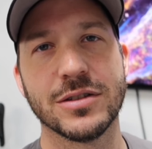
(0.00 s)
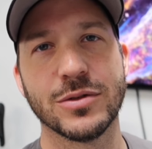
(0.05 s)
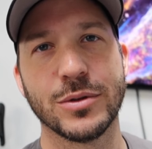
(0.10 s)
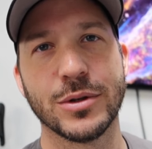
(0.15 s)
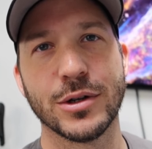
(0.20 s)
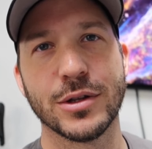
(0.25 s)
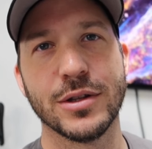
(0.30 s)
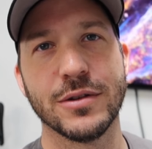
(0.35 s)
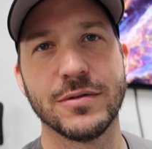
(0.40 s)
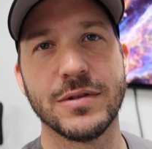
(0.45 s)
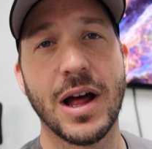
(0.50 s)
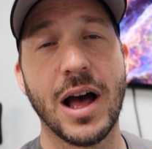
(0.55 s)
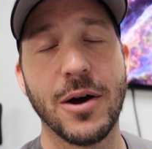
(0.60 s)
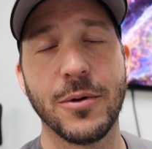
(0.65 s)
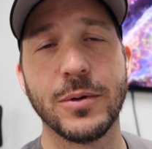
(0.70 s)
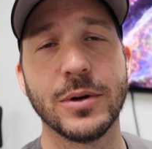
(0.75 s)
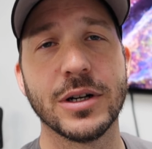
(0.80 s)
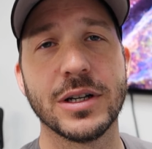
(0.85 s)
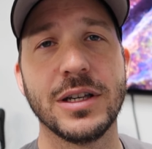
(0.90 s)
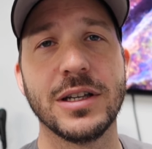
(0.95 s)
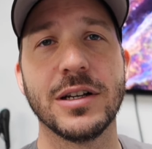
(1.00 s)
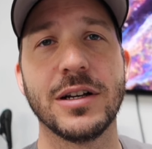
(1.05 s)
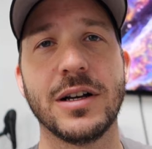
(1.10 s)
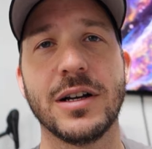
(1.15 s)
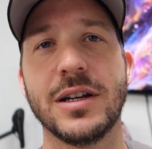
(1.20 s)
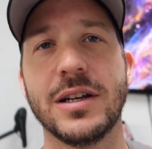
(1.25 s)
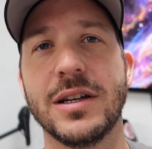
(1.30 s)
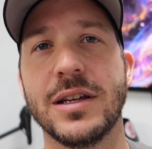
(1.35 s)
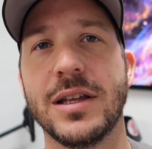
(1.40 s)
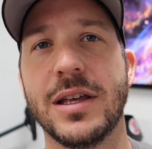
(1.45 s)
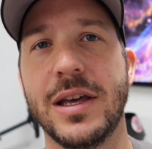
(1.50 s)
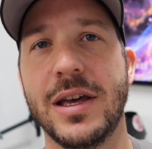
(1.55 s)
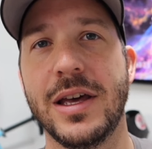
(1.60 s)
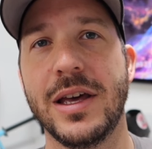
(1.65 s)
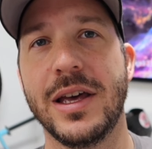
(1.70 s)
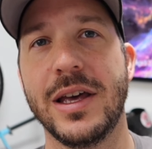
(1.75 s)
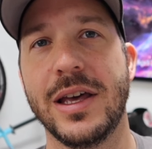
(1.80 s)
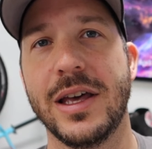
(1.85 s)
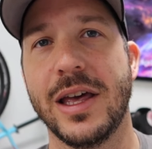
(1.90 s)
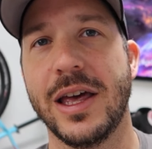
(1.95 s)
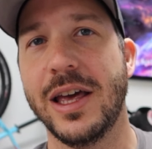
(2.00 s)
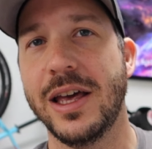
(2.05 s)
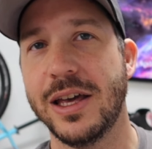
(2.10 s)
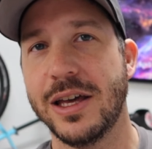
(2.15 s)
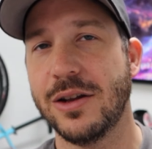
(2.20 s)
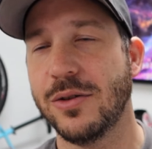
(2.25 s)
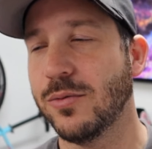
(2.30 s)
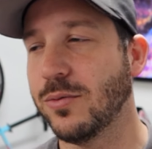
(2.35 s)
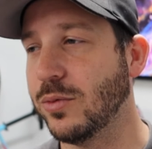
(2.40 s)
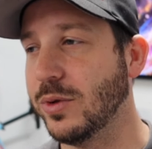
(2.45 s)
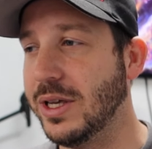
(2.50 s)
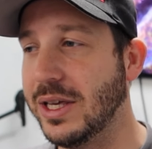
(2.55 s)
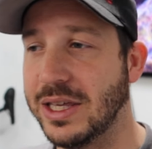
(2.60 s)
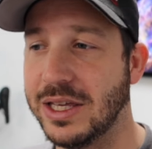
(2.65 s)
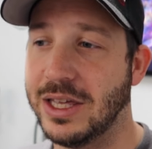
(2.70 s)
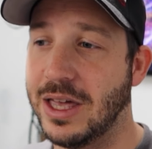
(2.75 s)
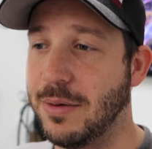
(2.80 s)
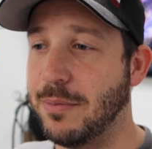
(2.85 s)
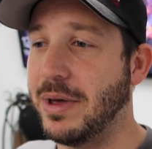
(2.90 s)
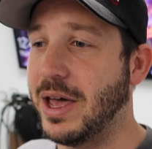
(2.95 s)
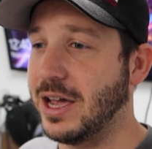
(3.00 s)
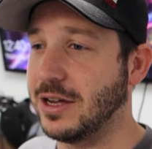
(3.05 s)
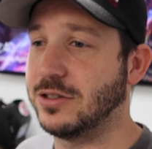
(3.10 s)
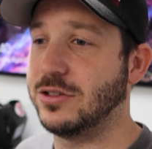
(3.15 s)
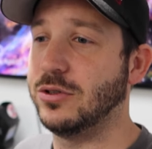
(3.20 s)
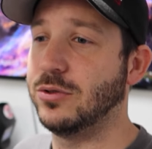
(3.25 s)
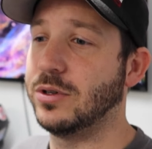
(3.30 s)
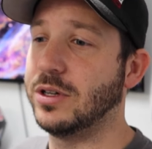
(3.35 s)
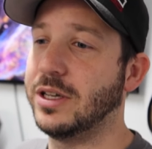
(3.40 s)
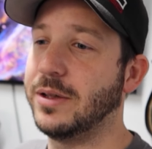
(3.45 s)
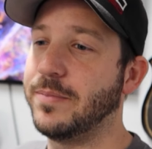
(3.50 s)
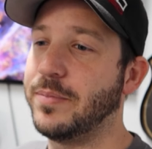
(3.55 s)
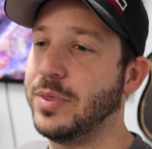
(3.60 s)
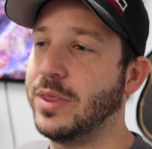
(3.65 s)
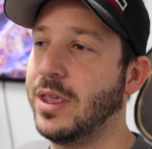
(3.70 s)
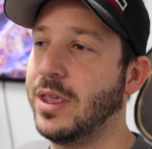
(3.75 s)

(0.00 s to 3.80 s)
worth of not working on it, and we can get back to it.